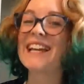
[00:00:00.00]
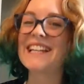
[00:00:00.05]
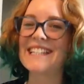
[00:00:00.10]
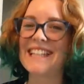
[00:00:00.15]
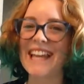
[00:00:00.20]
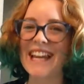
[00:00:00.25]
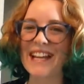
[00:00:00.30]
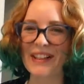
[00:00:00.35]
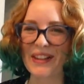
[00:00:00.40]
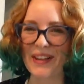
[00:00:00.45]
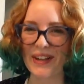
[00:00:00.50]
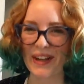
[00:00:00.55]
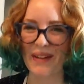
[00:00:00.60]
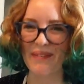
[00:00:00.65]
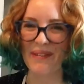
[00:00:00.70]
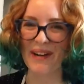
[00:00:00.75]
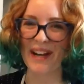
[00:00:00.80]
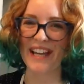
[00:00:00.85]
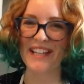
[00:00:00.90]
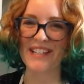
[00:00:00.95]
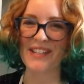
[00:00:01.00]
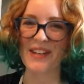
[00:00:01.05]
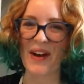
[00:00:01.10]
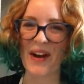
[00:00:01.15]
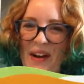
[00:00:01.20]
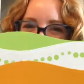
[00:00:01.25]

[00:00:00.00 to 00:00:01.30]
Take a look at what I saw.